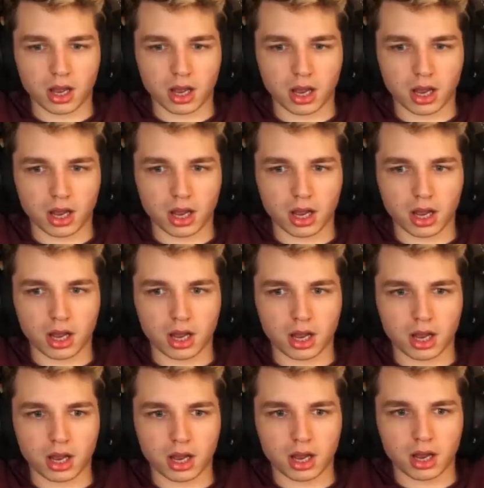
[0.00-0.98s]

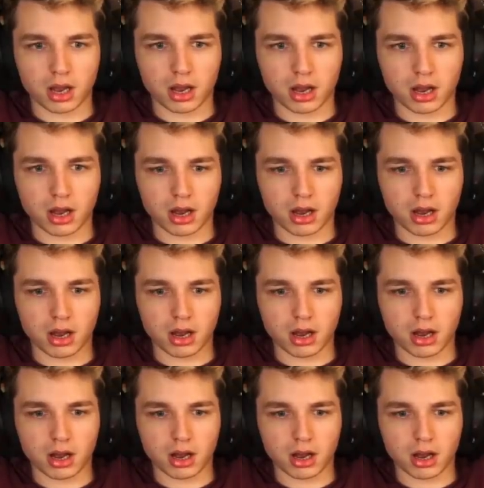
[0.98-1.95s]

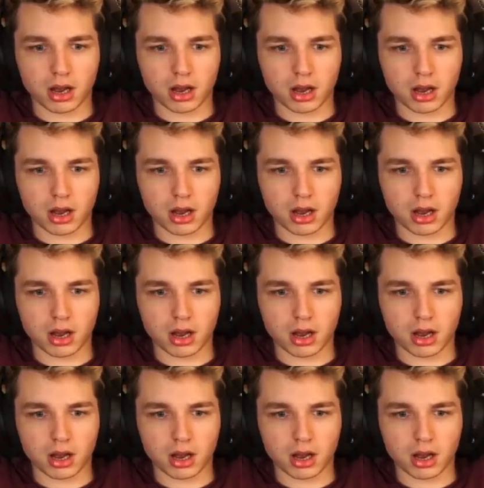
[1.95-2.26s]
Nothing is said.